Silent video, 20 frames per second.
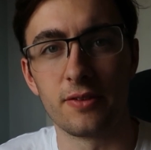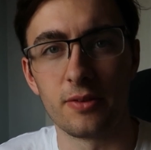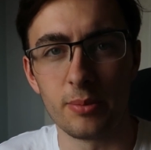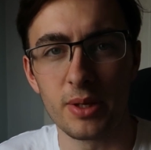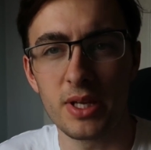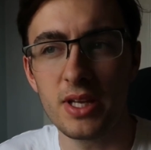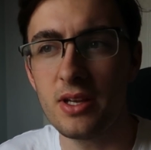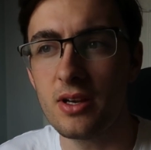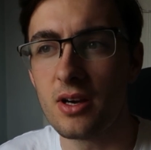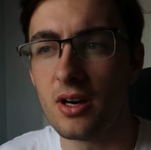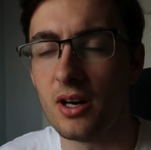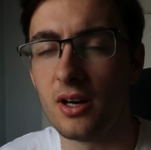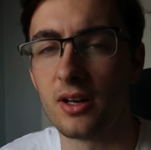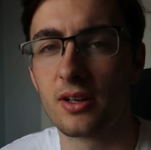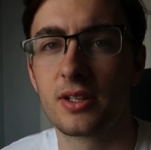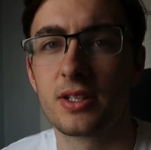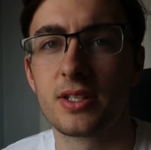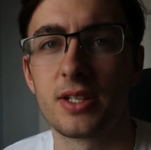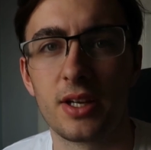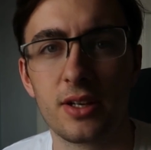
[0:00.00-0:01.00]
for me,
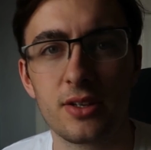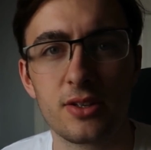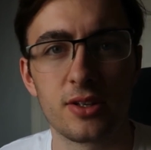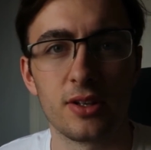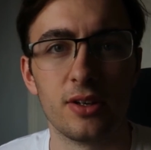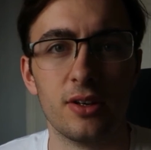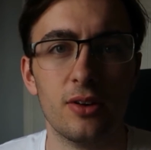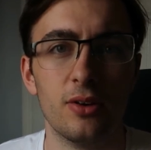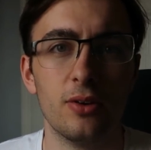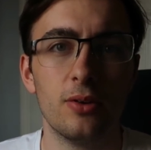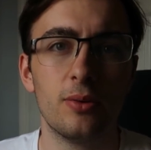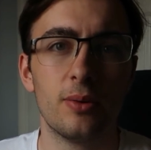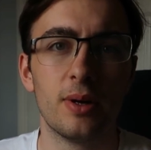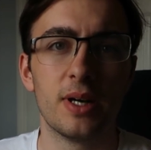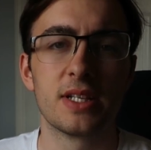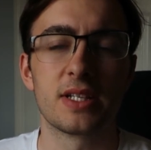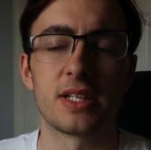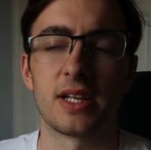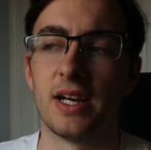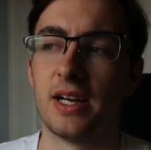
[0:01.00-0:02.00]
architecture
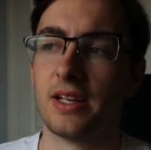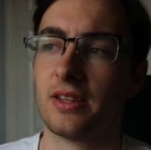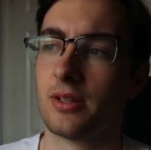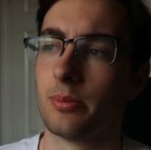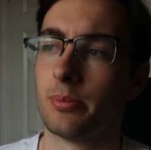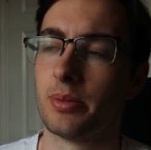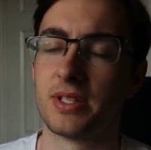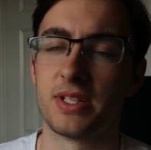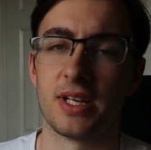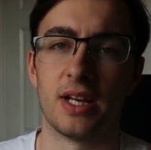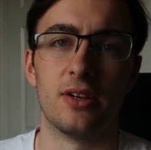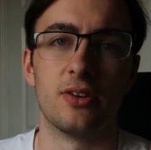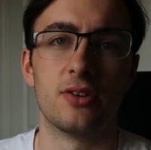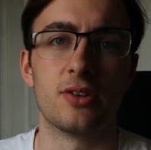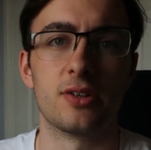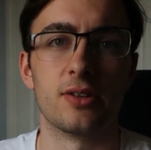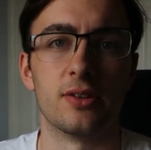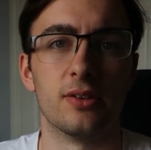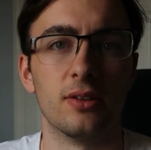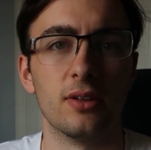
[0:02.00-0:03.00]
always had the
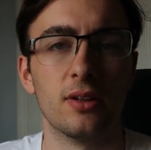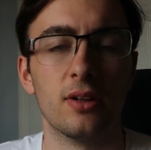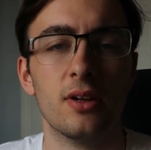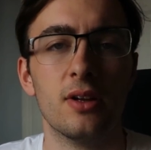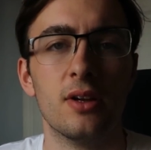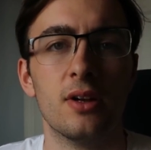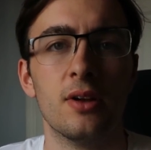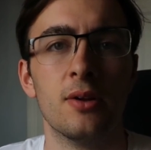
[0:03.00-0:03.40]
potential